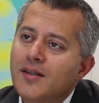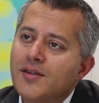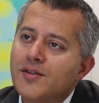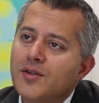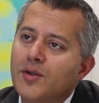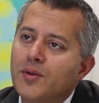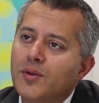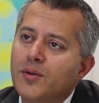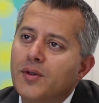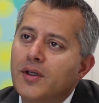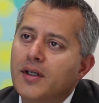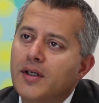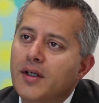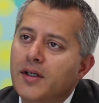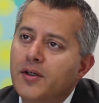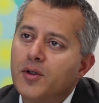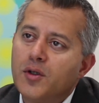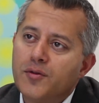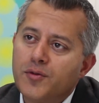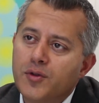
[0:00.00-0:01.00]
So uh,
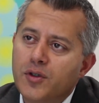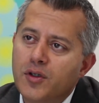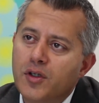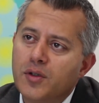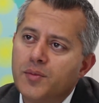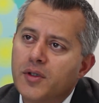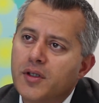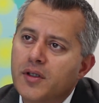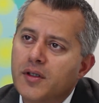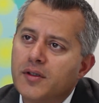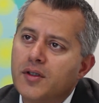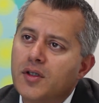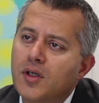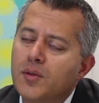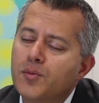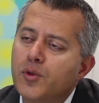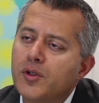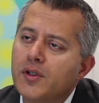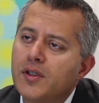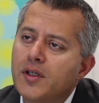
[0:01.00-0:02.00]
I don't know if you heard, but at the
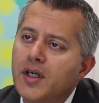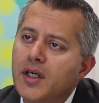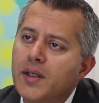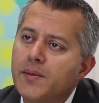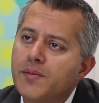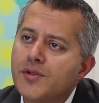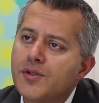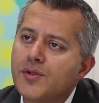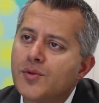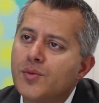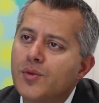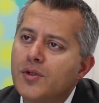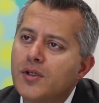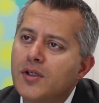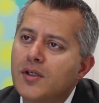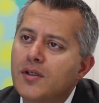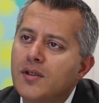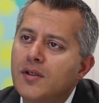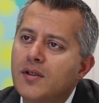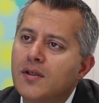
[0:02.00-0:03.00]
Commonwealth Games,
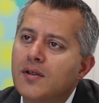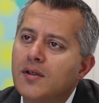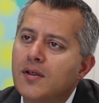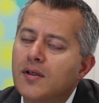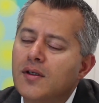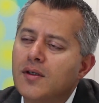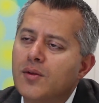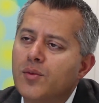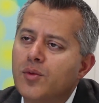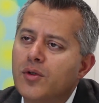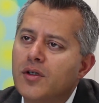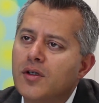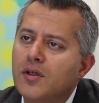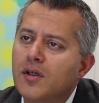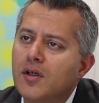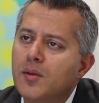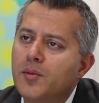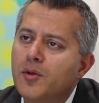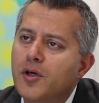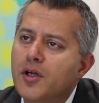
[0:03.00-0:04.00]
we uh, were in
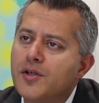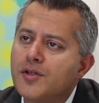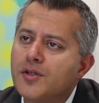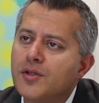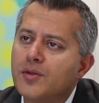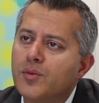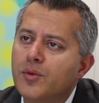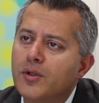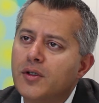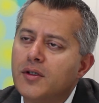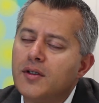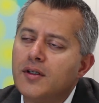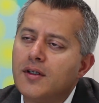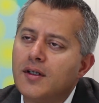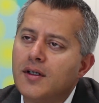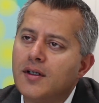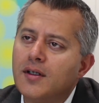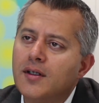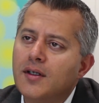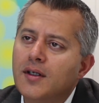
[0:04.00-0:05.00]
collaboration with
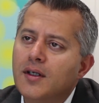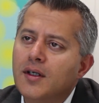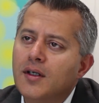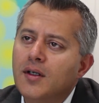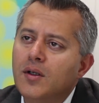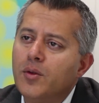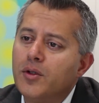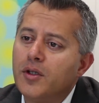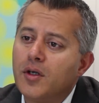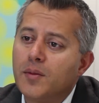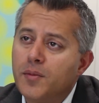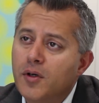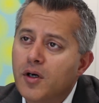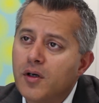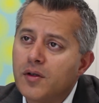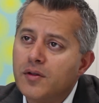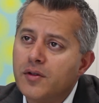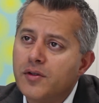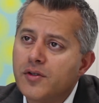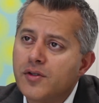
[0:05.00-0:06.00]
uh, with our
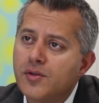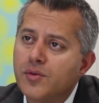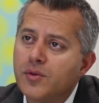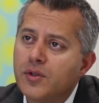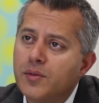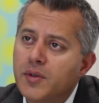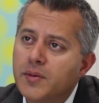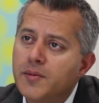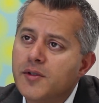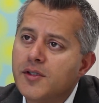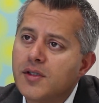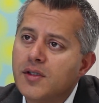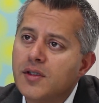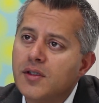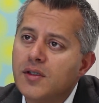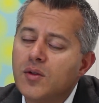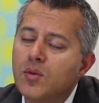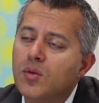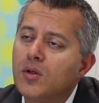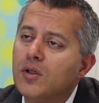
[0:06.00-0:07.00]
partners, with the
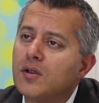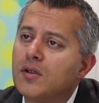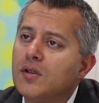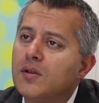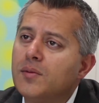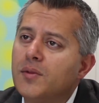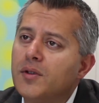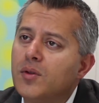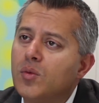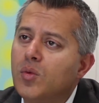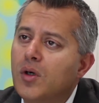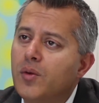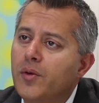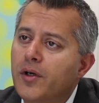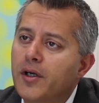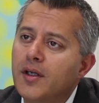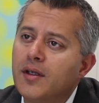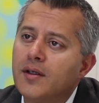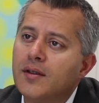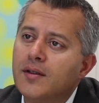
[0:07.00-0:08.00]
BBC, Qualcomm, and
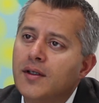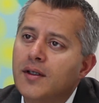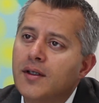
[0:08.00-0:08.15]
Huawei,